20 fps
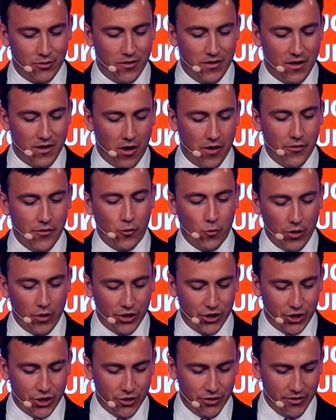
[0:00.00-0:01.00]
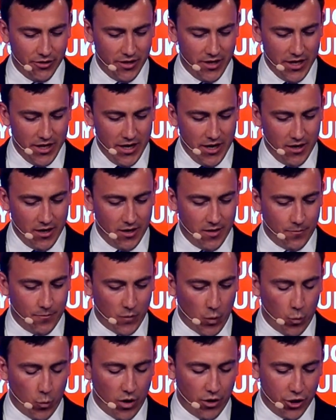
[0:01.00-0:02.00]
to the other question.
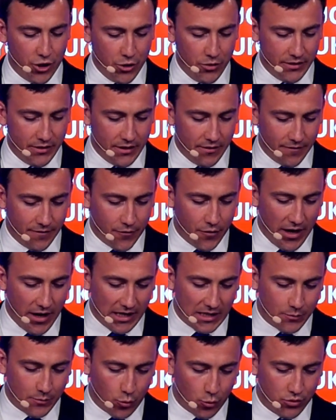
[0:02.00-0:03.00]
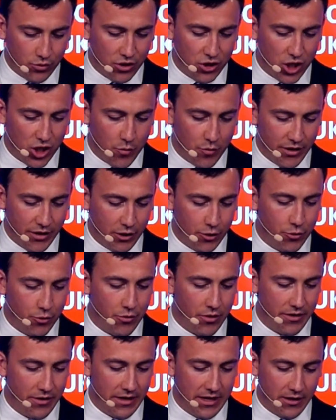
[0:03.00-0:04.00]
We are using for export to Germany
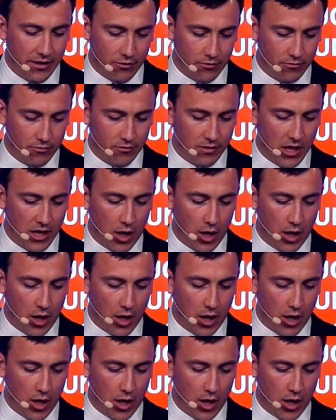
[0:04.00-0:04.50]
Kuhn & Nagel.